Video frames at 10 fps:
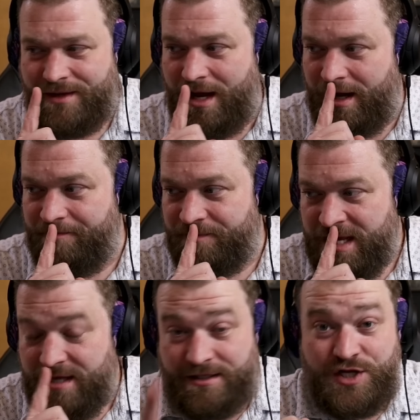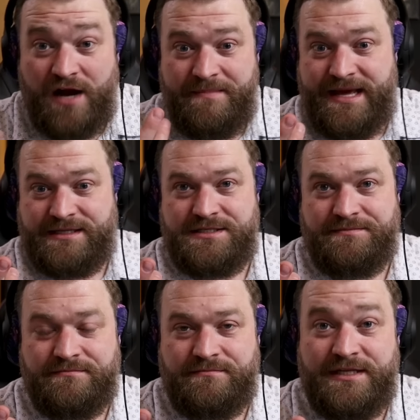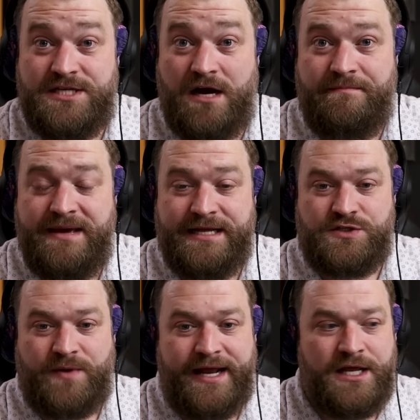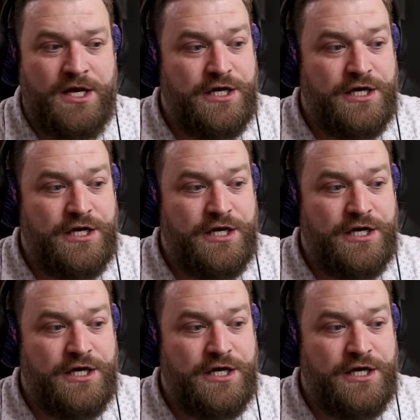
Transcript: um, let's talk mids. Let's talk mids, right?